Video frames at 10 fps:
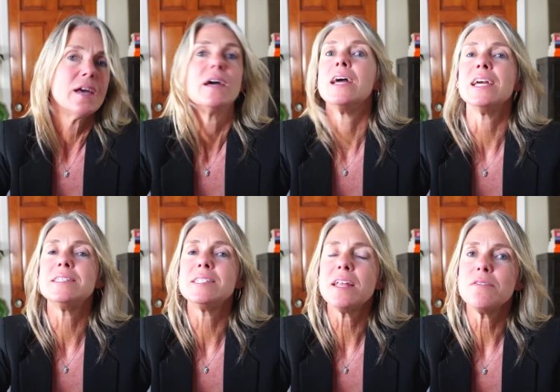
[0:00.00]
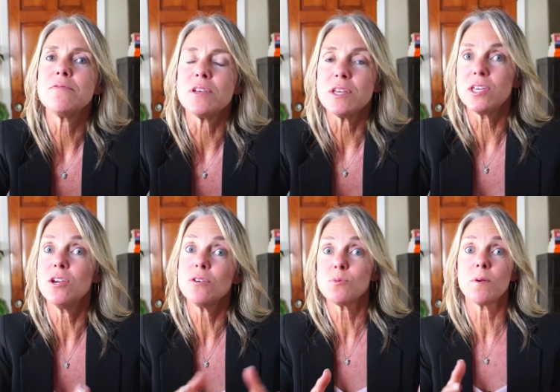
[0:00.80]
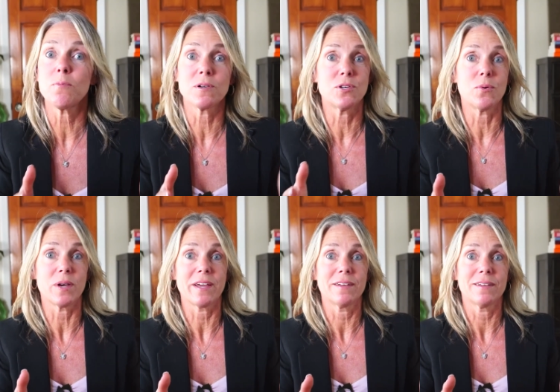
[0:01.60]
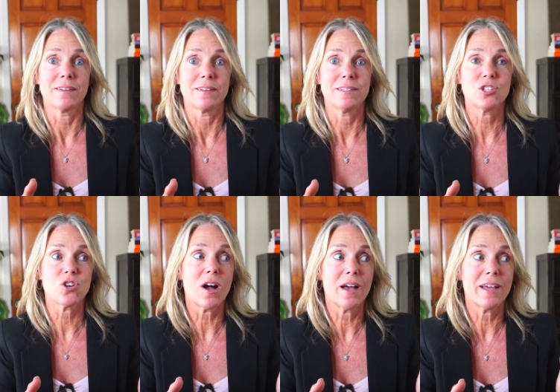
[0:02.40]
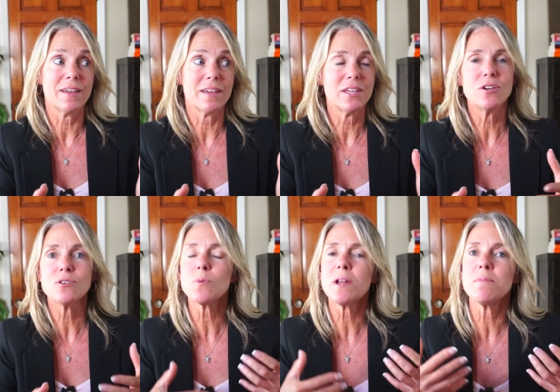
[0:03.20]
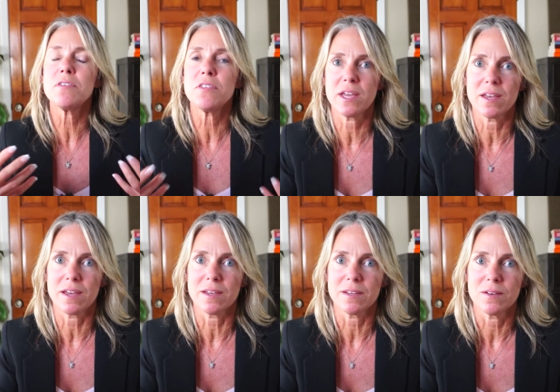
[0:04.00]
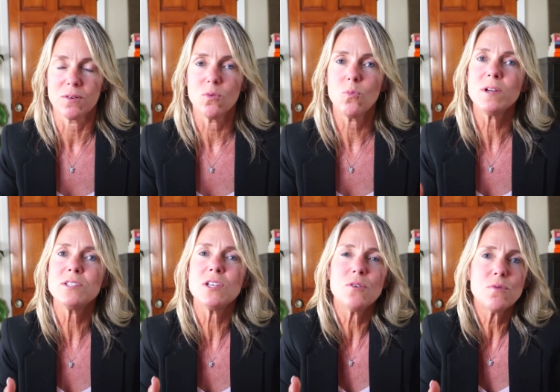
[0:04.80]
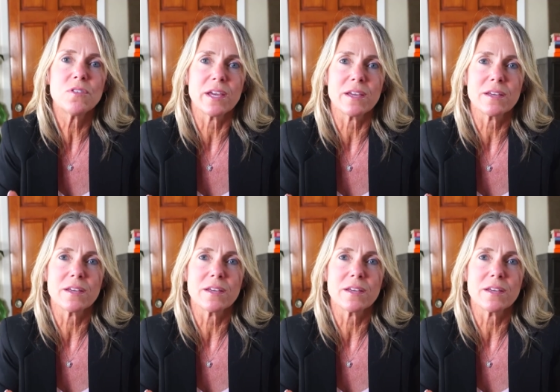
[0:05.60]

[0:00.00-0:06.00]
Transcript: Instead of, "Here's what we're doing," try, "Here's what I'm thinking. What do you think?"